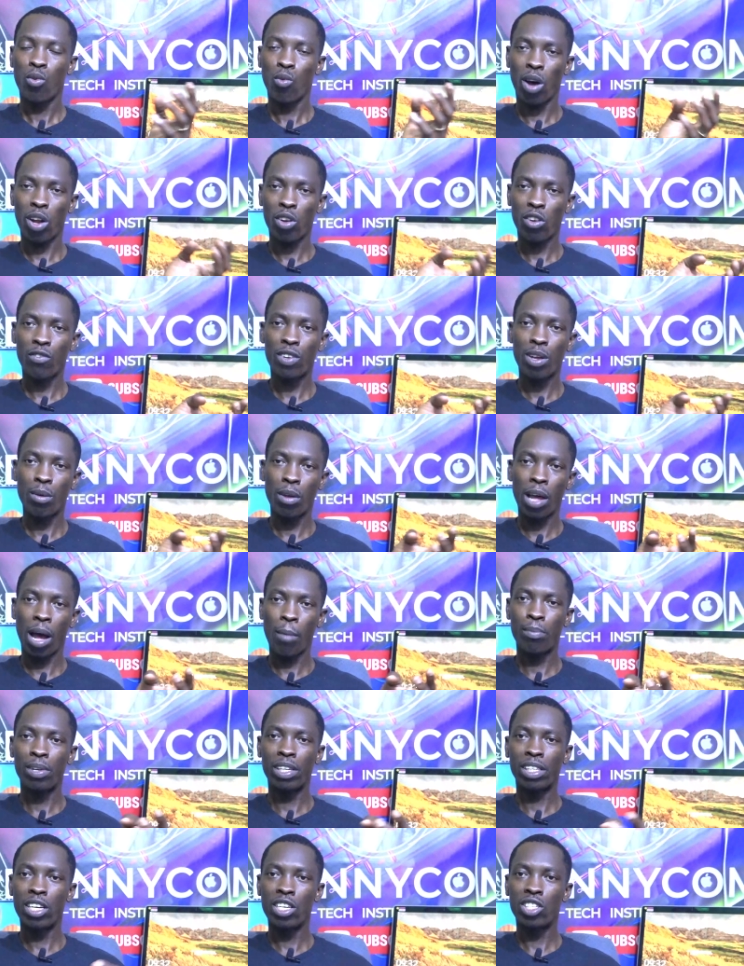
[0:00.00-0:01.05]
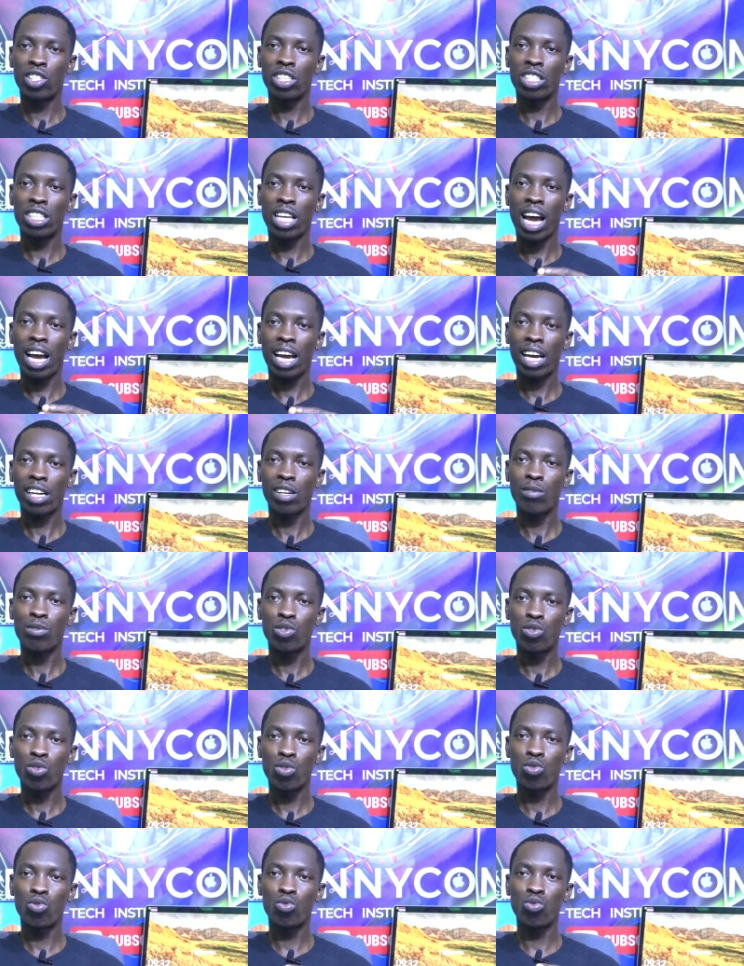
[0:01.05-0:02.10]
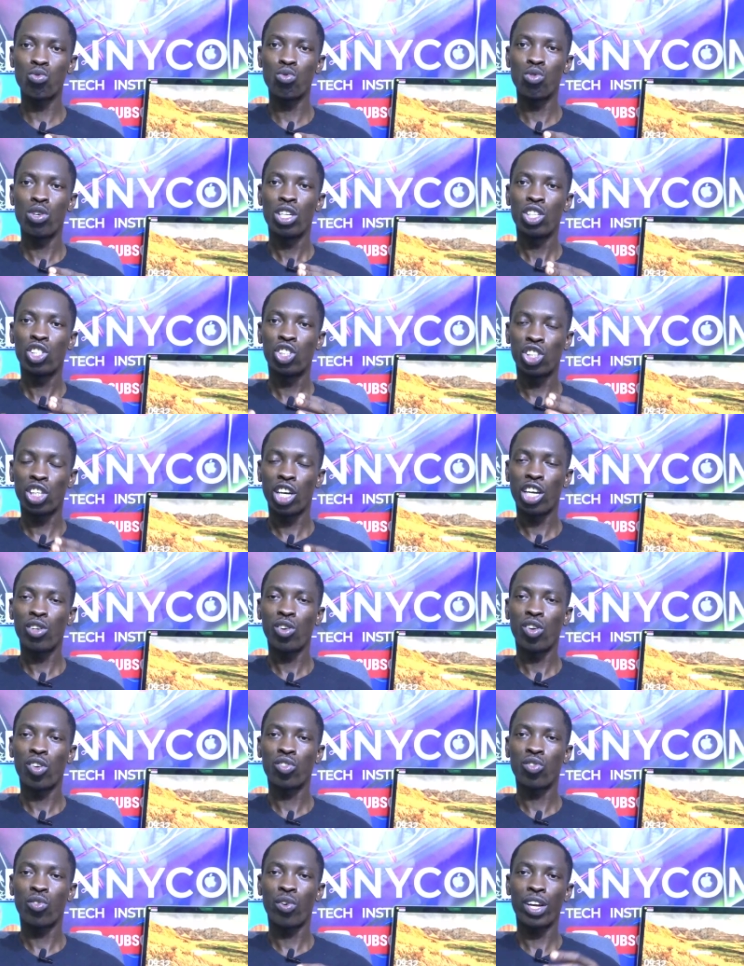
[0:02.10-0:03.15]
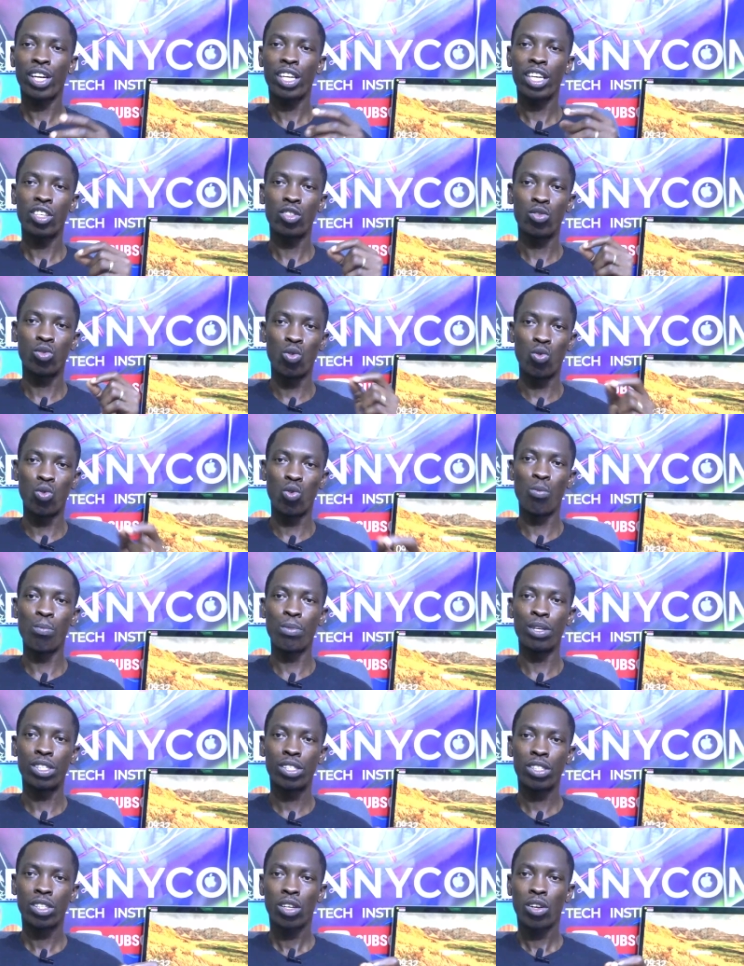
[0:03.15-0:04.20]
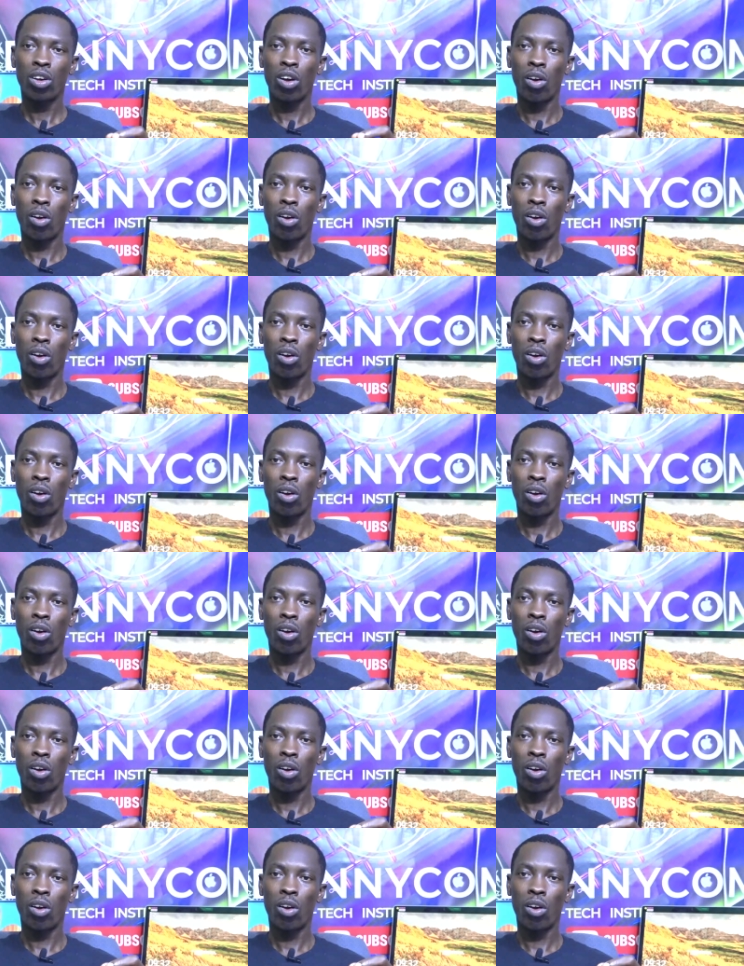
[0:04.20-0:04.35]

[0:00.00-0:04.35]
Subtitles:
one of the applications that helps you to share your screen is Google Meet.